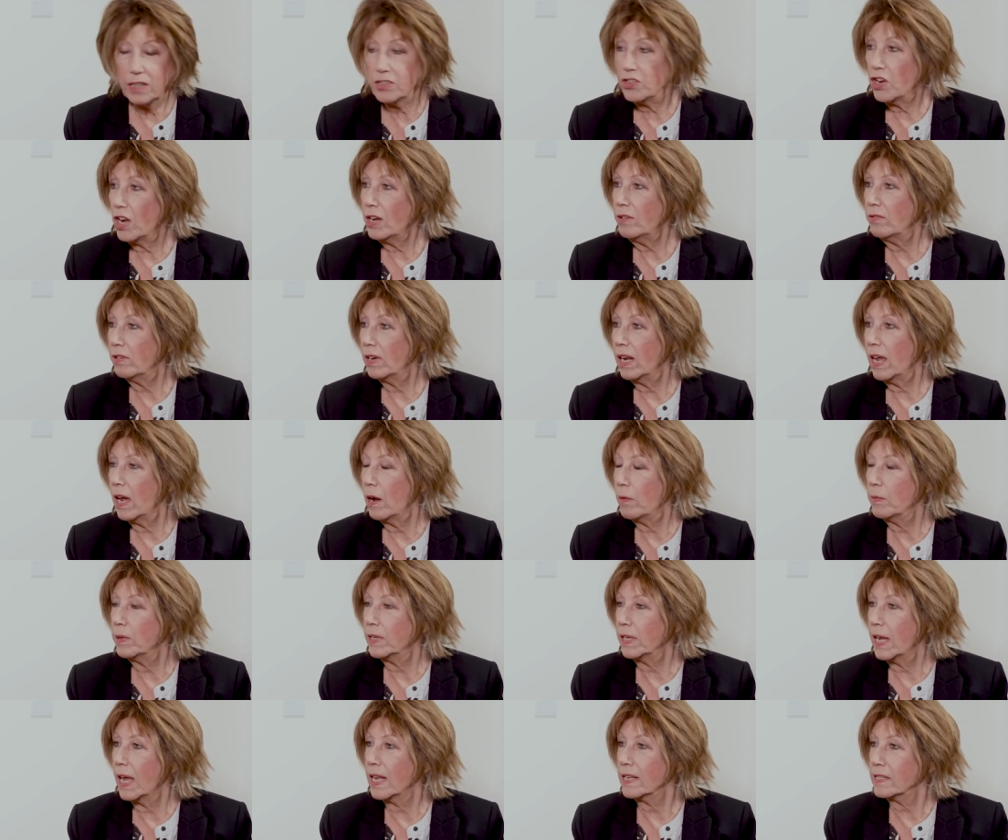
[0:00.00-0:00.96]
generally I
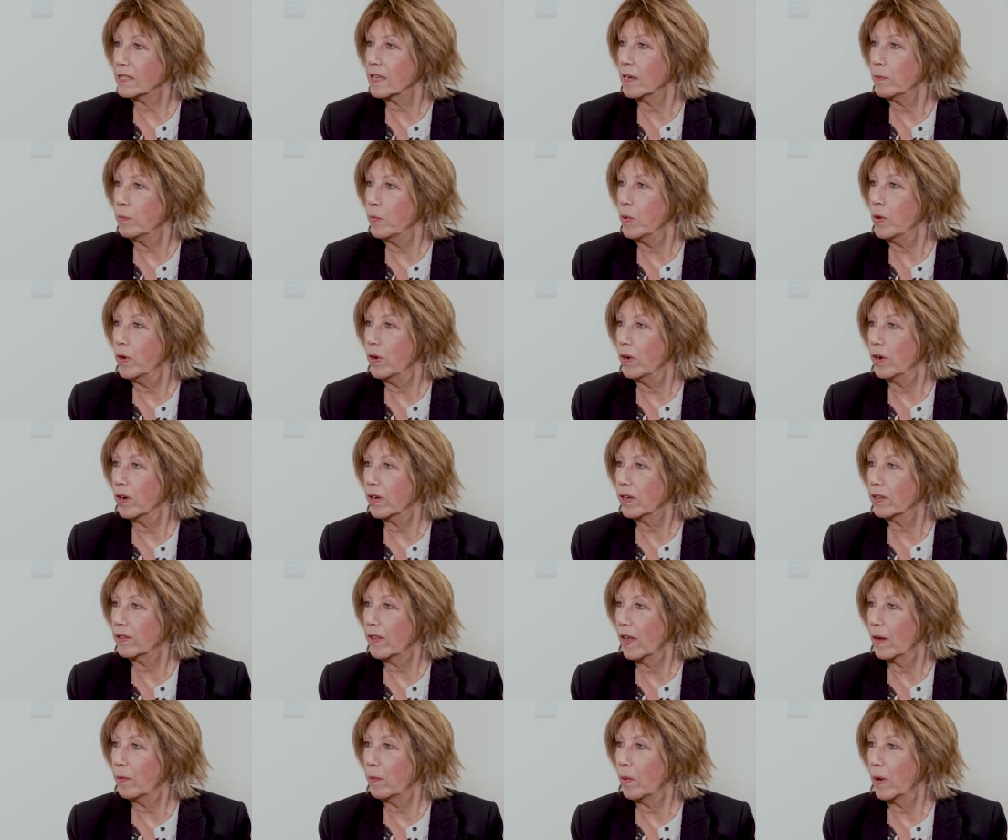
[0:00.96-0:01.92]
would get some
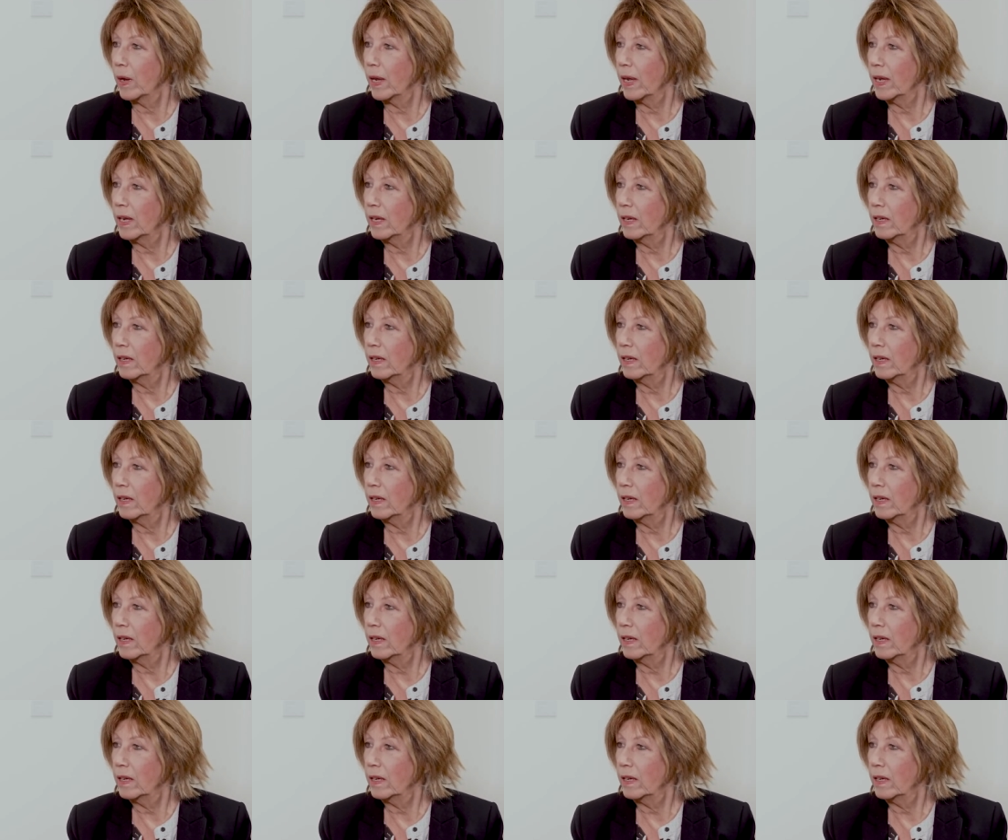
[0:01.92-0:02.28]
work that way.